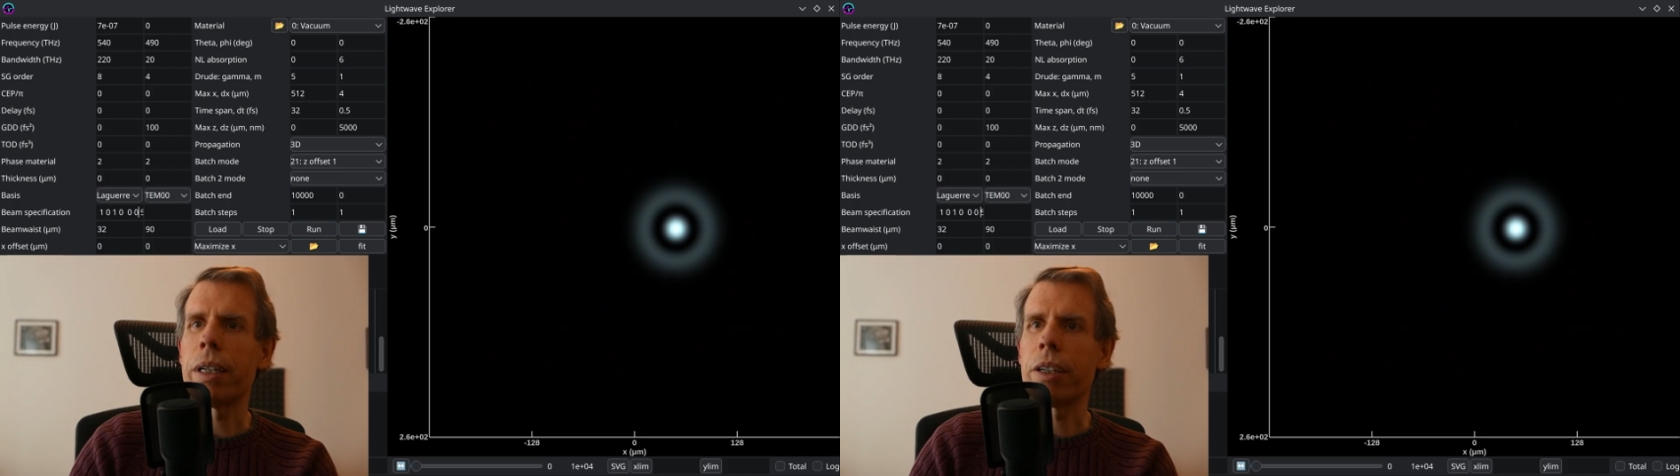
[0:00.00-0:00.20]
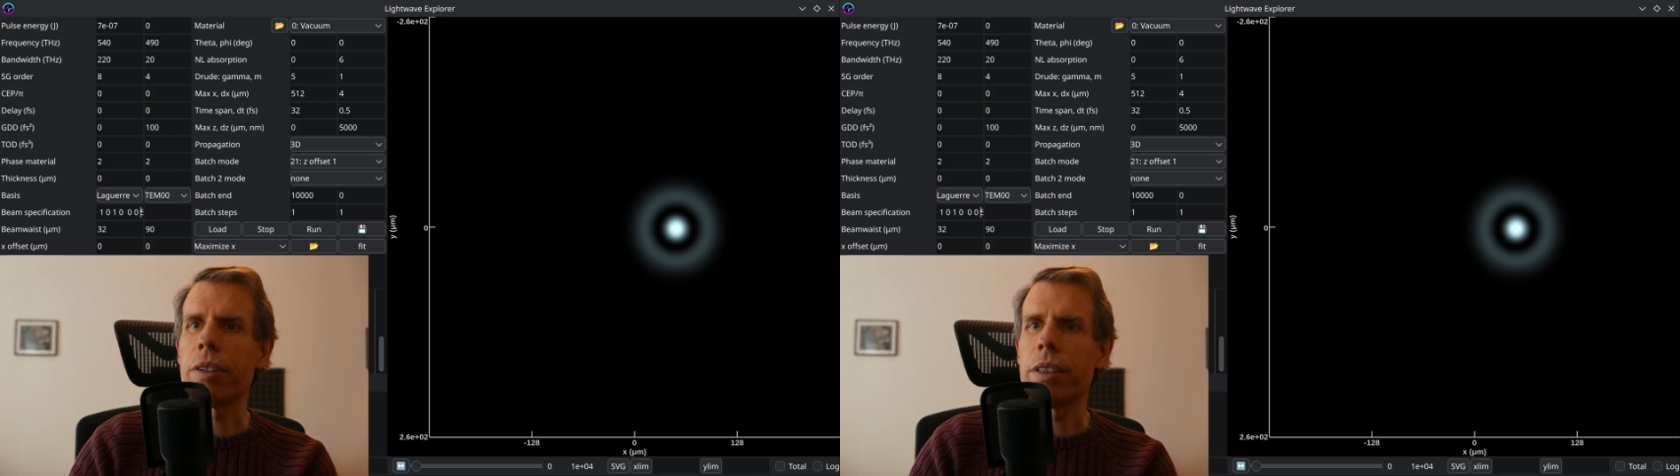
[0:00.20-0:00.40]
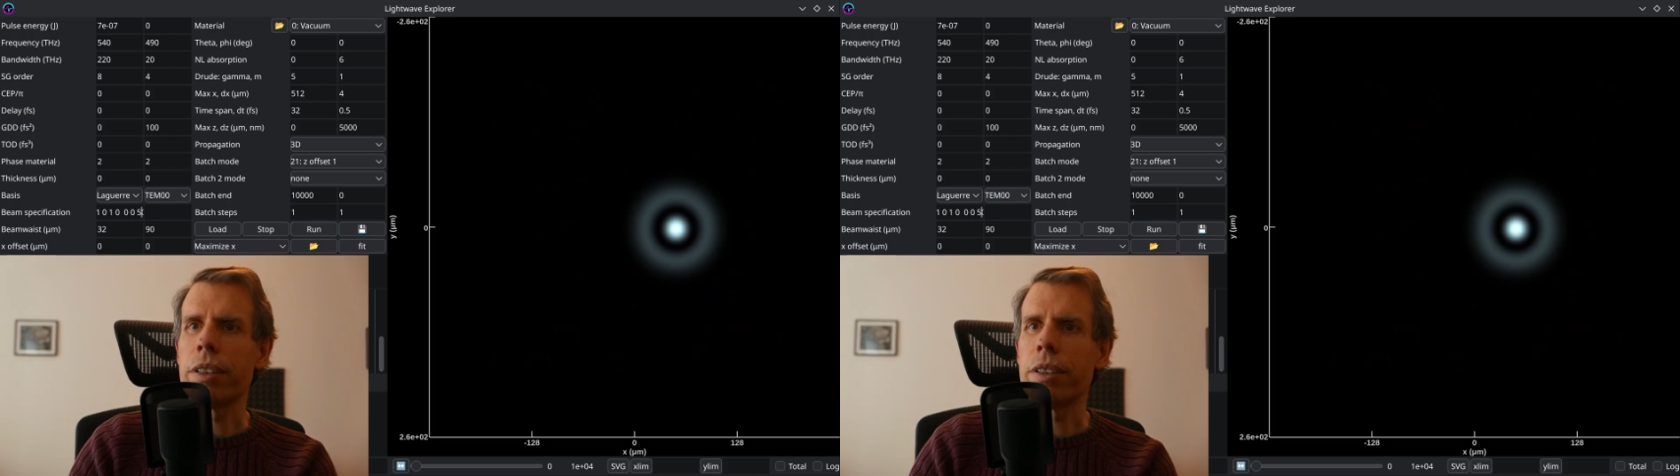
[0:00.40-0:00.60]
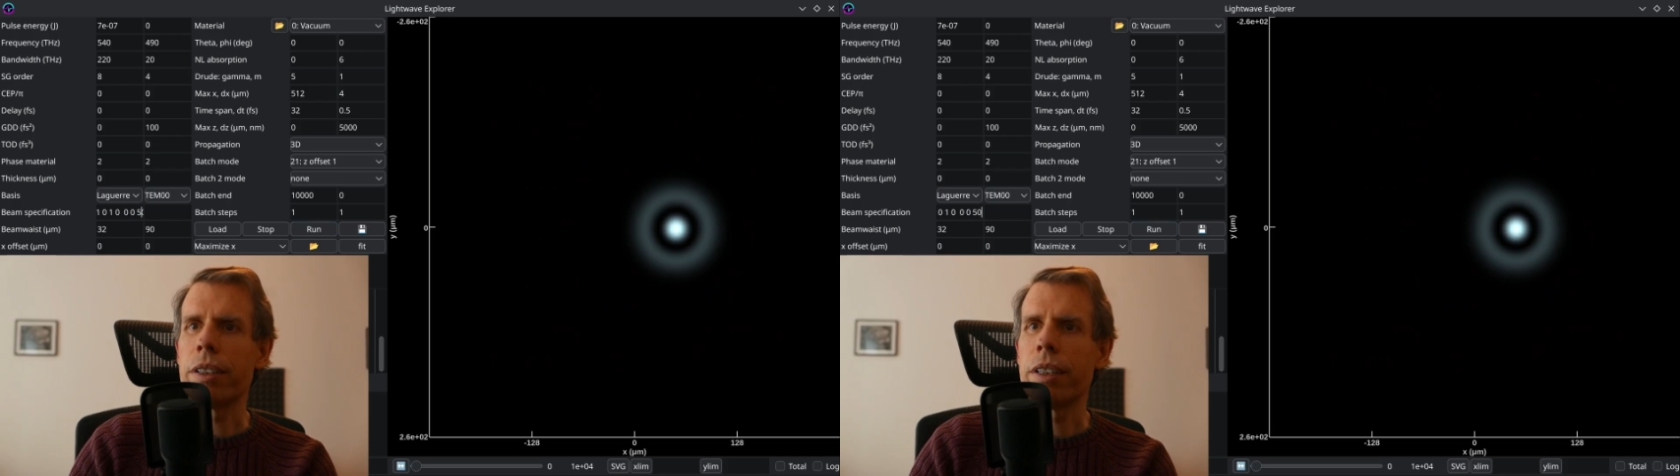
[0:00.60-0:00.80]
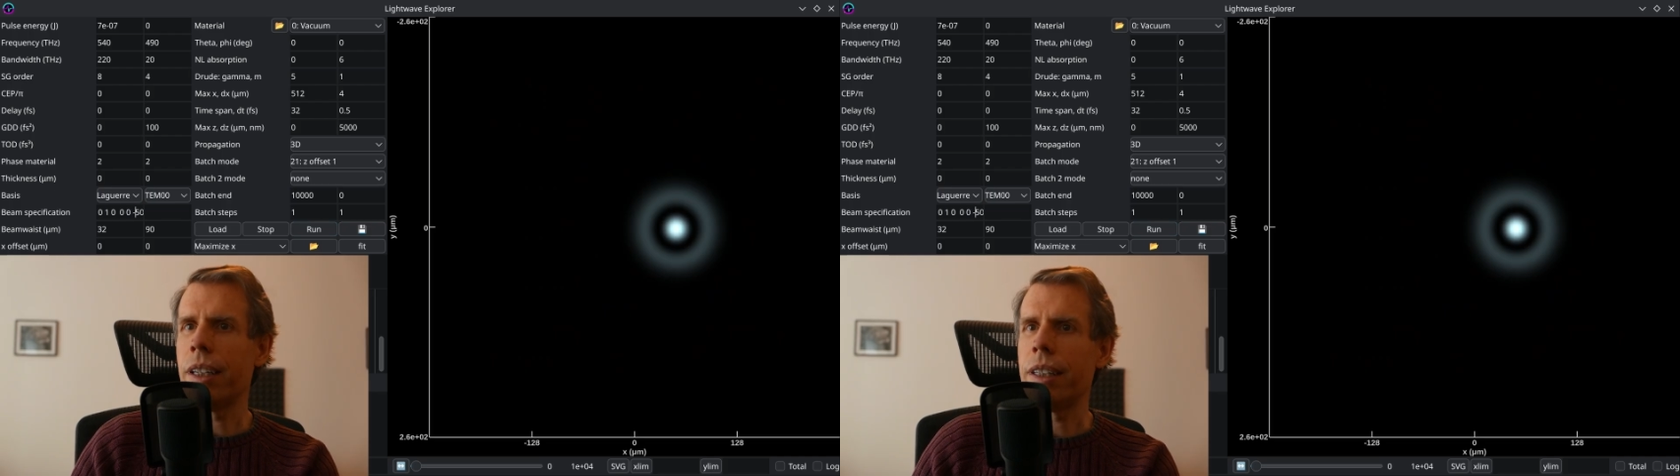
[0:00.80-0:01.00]

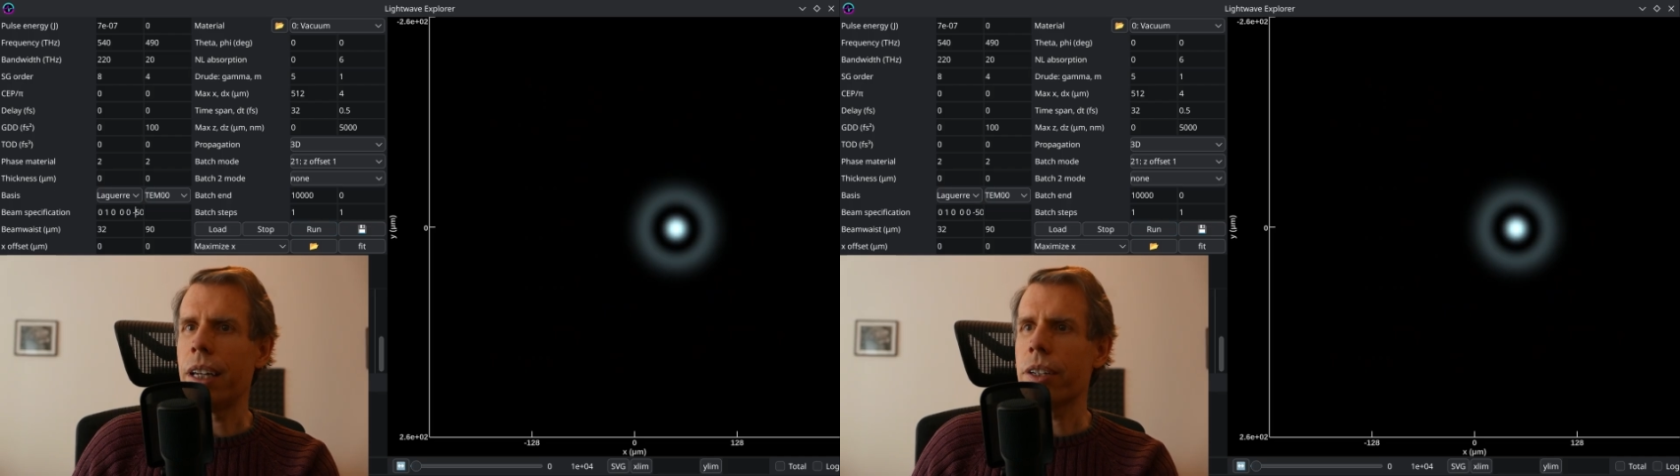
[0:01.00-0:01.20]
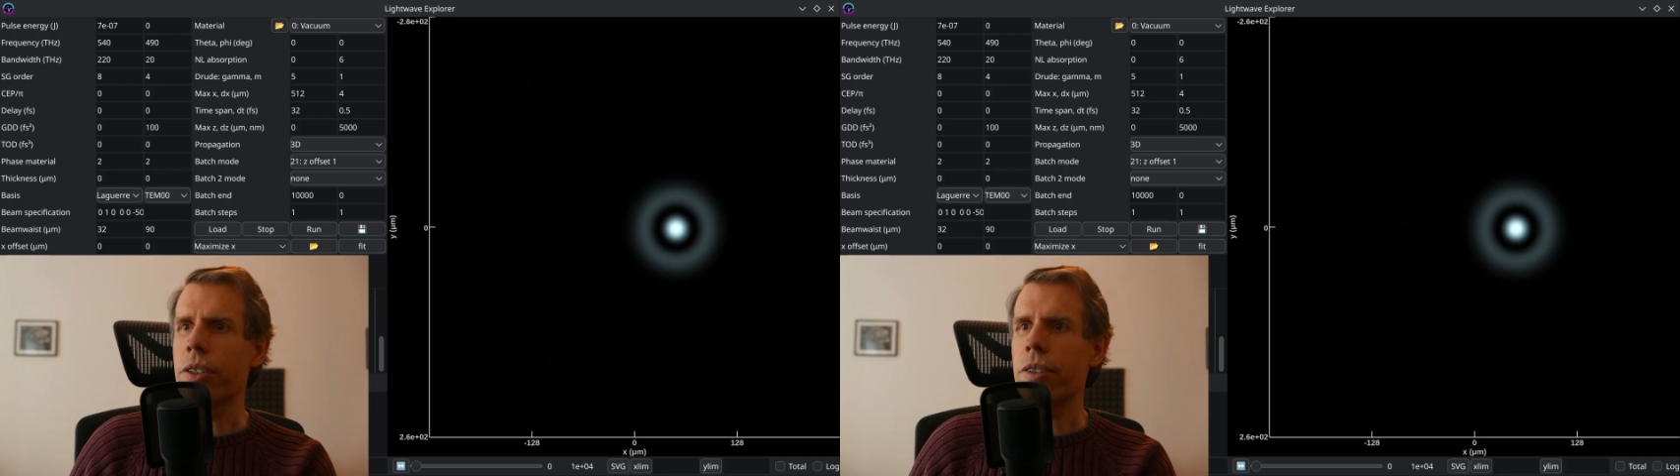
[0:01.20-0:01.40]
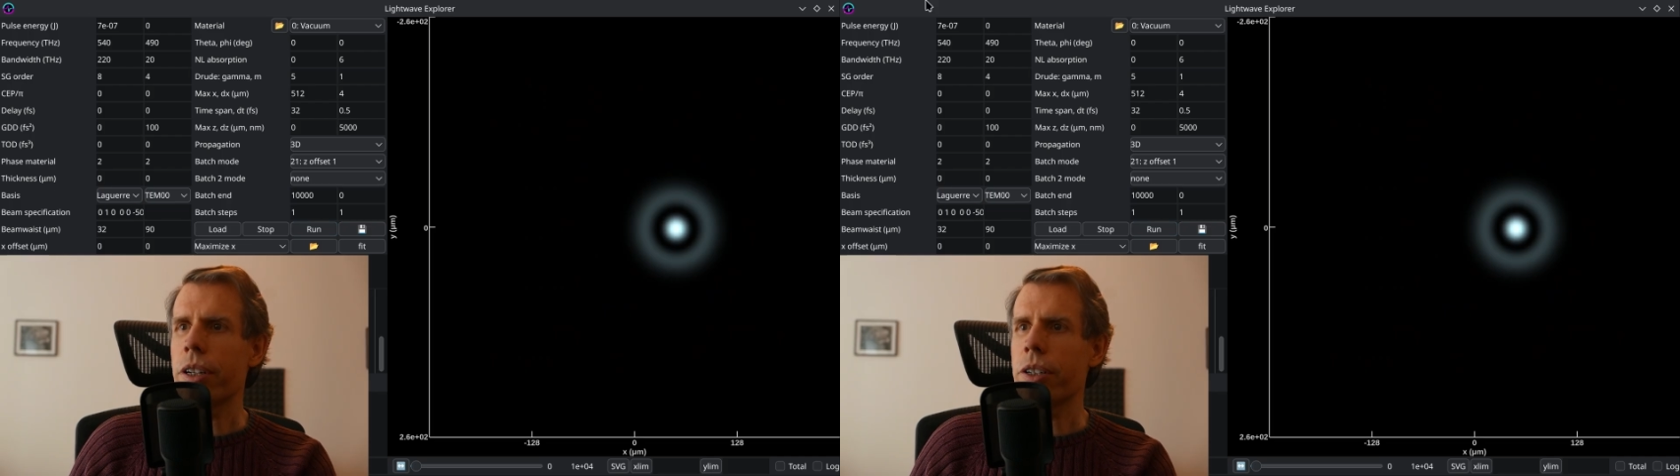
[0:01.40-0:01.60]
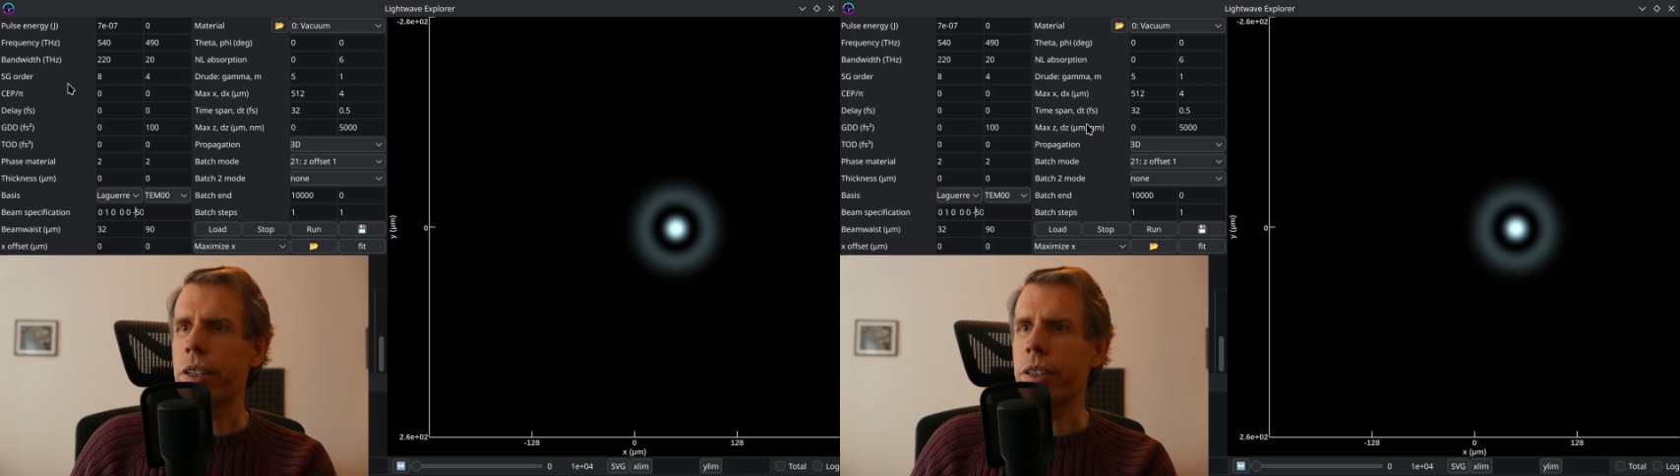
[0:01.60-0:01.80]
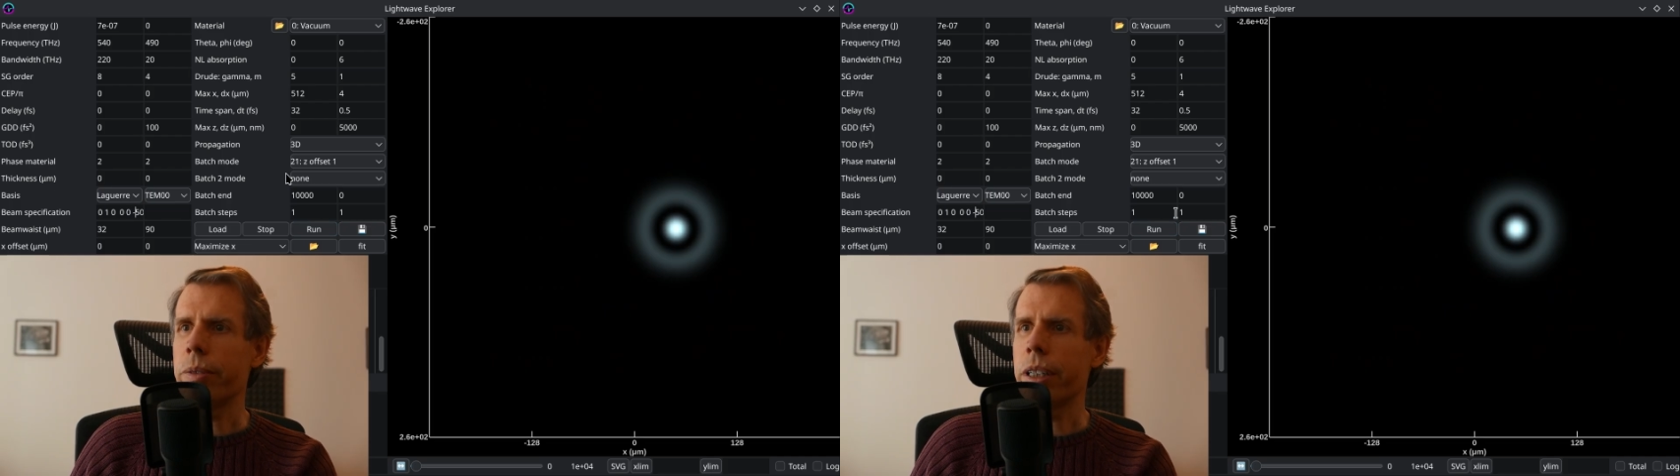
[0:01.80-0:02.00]
microns in the X direction.